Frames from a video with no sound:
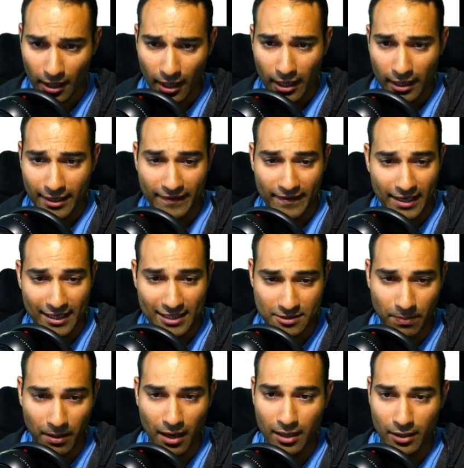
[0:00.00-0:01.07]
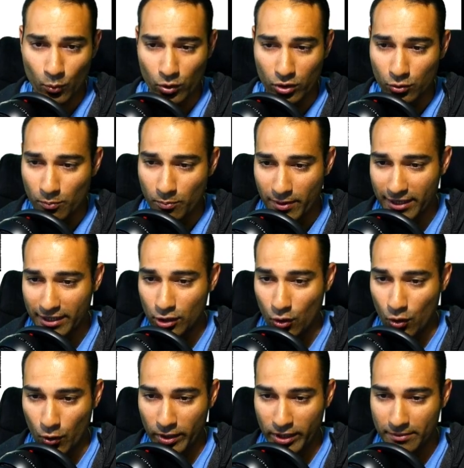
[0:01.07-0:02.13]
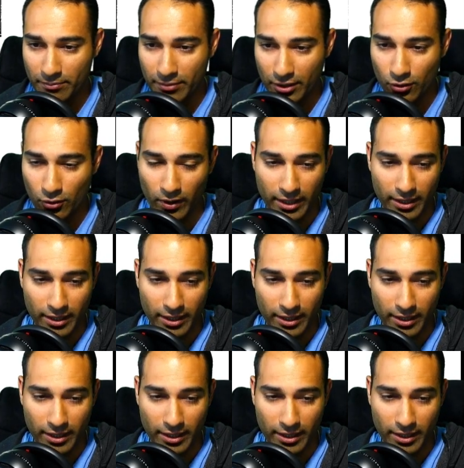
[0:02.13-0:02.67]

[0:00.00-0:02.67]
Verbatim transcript: Now, the next part will be earning Bitcoin.